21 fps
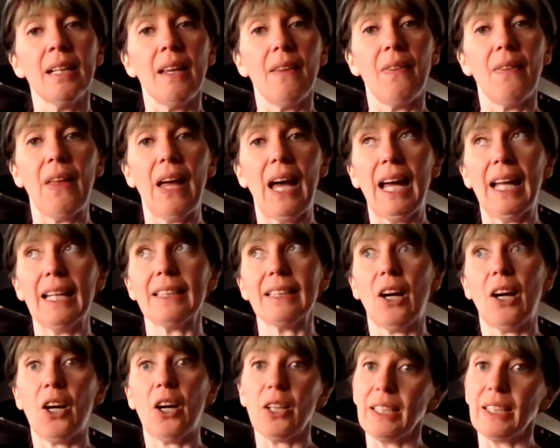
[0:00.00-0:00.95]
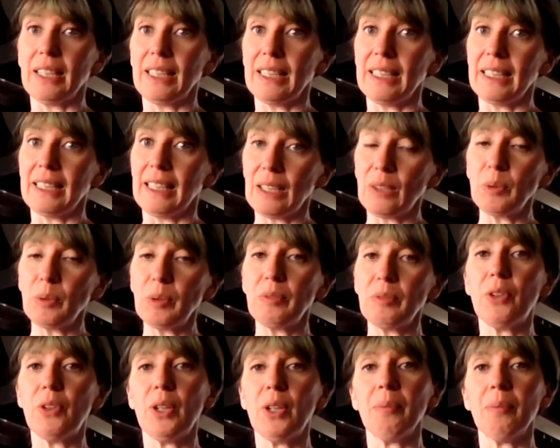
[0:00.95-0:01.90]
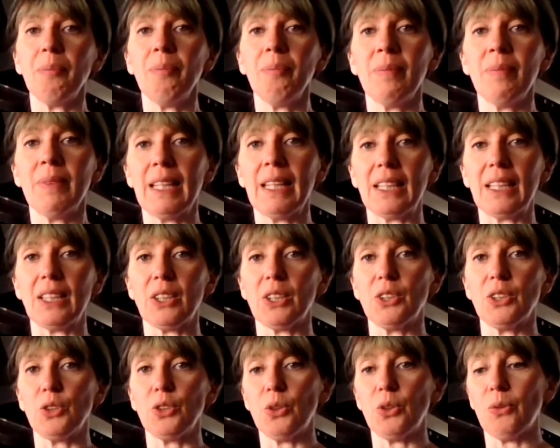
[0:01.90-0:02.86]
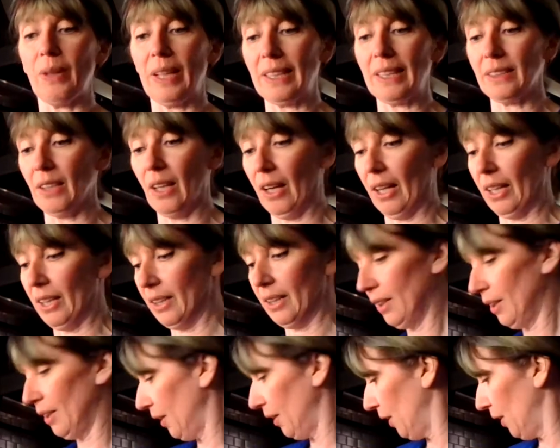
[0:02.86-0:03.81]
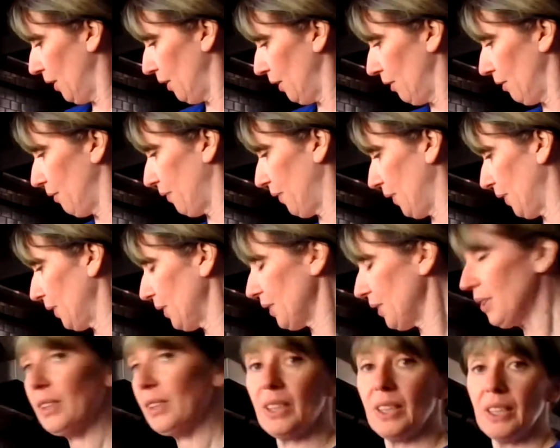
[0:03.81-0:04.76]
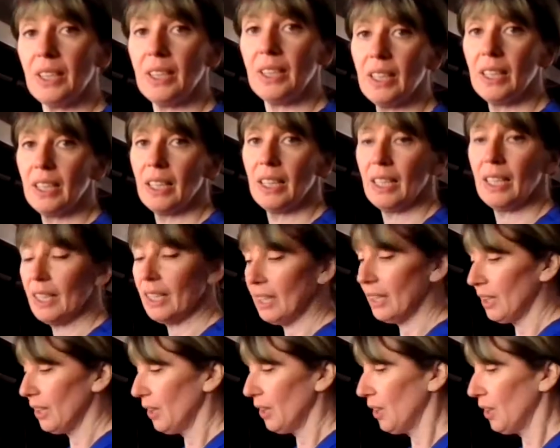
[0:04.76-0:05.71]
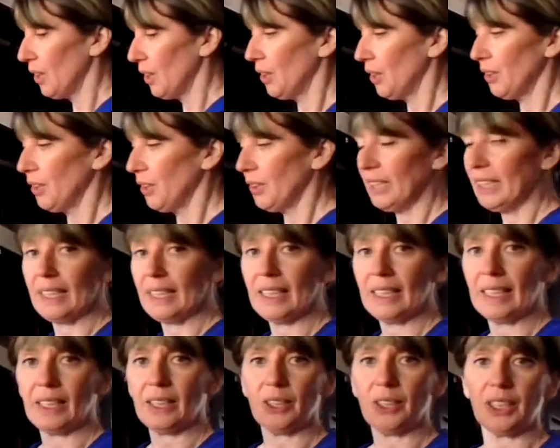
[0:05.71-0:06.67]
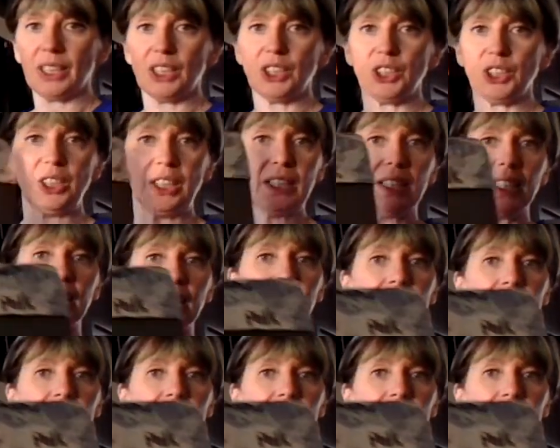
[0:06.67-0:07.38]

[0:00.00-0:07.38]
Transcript: that are in liquid form that you can do a race on. First, you need to get a cookie sheet.